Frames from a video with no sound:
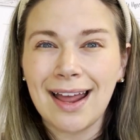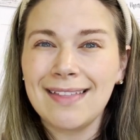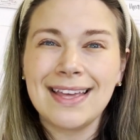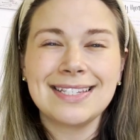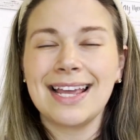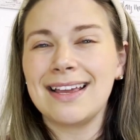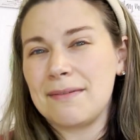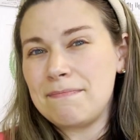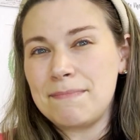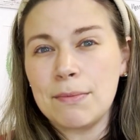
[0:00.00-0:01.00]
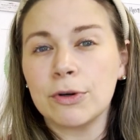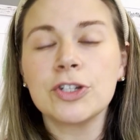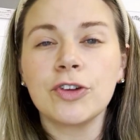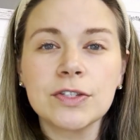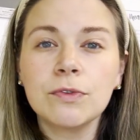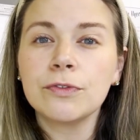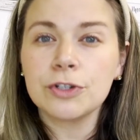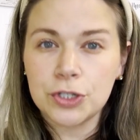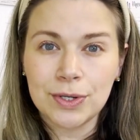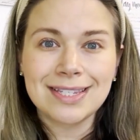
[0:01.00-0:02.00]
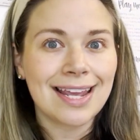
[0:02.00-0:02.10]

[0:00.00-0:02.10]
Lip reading: and they say it can be more stressful for students